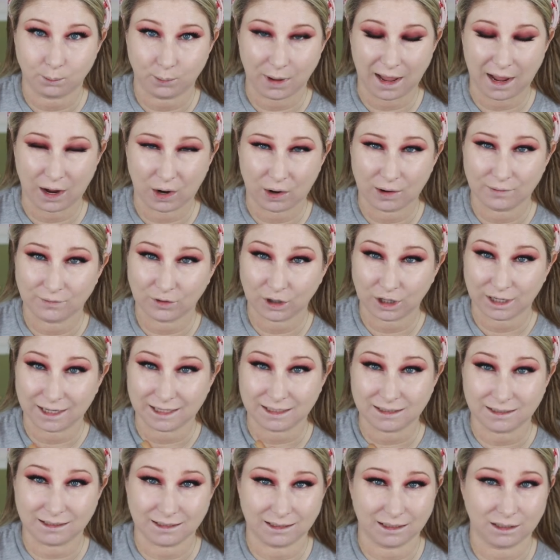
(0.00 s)
However,
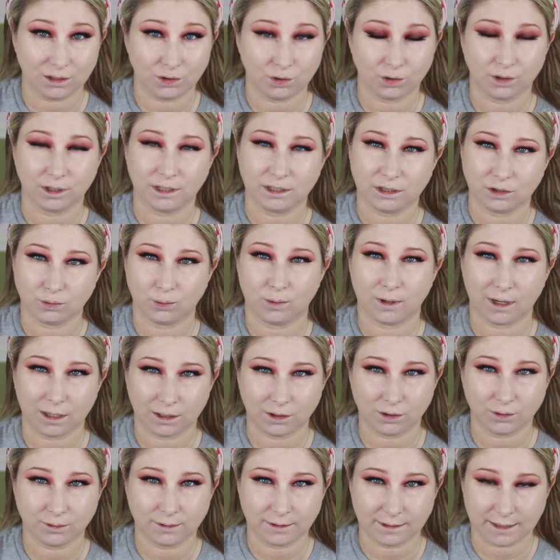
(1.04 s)
it did crease when I
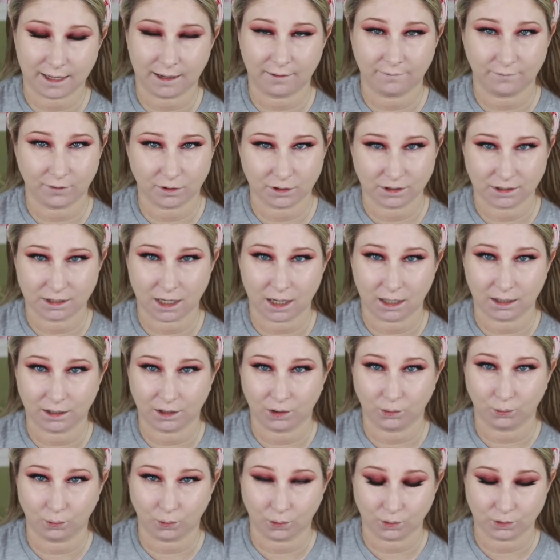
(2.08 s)
used that
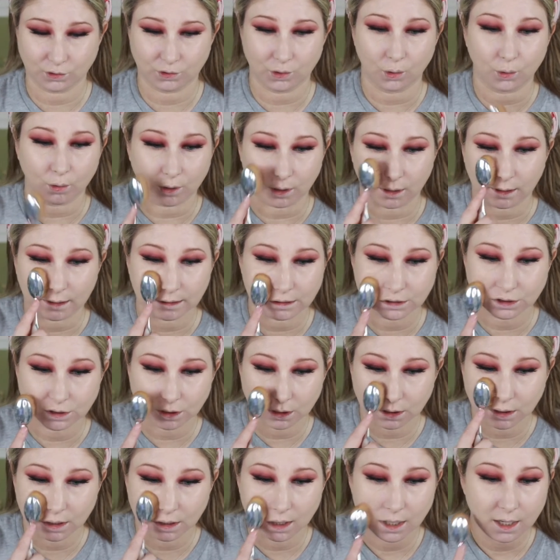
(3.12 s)
Farsali Rose Gold
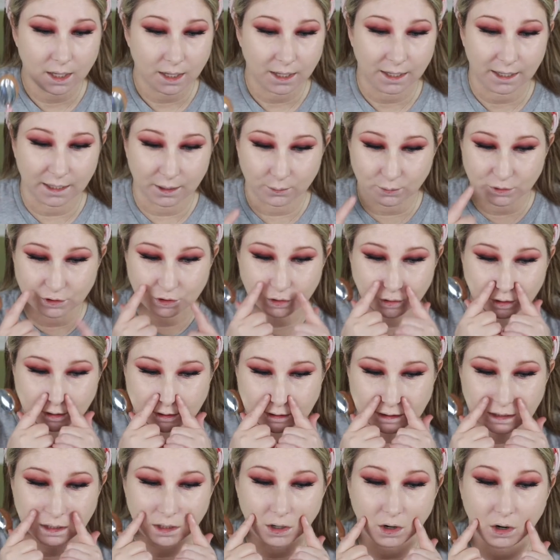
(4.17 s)
Elixir. It was
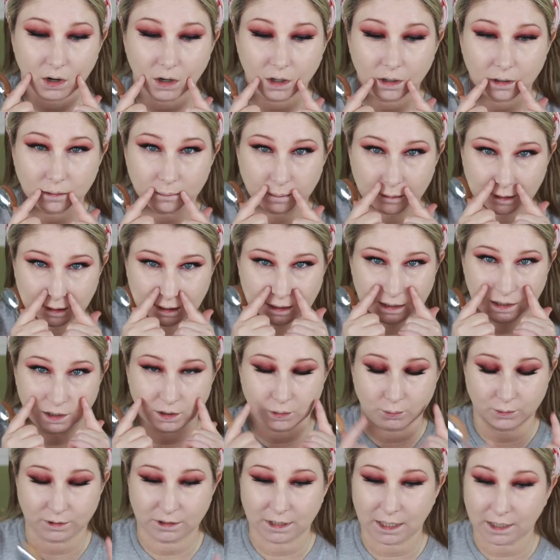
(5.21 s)
creasing horribly
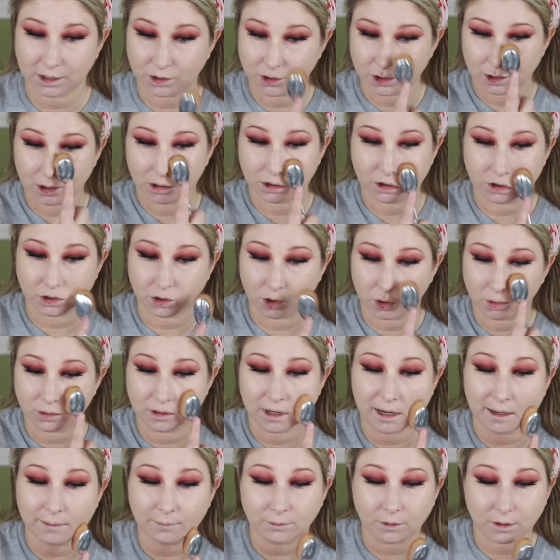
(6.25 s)
here, which I usually don't
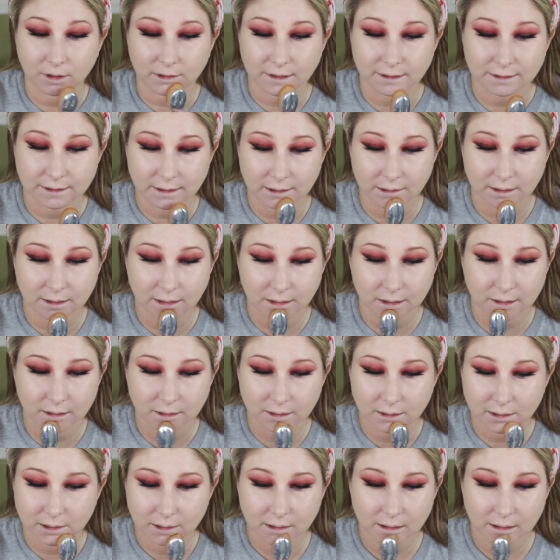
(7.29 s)
have creasing there.